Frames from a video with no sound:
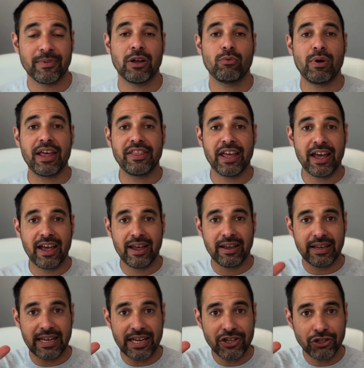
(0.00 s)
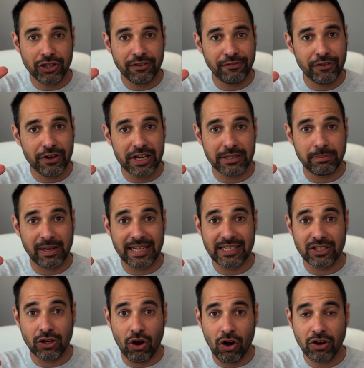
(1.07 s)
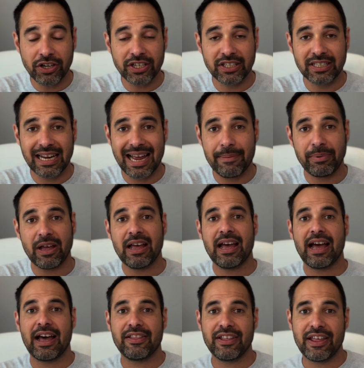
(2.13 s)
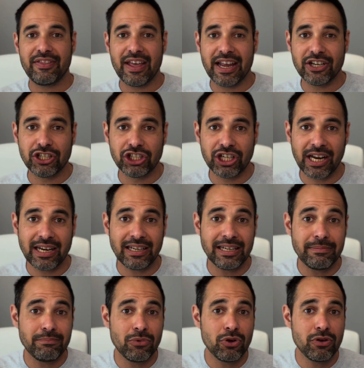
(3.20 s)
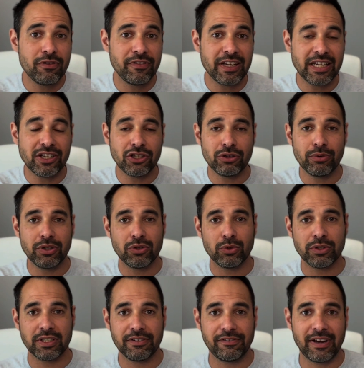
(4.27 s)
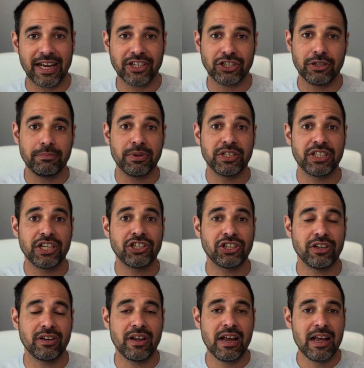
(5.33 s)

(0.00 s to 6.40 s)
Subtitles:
where their injured foot is placed on a step and then they're gently moving into a dorsiflexion position,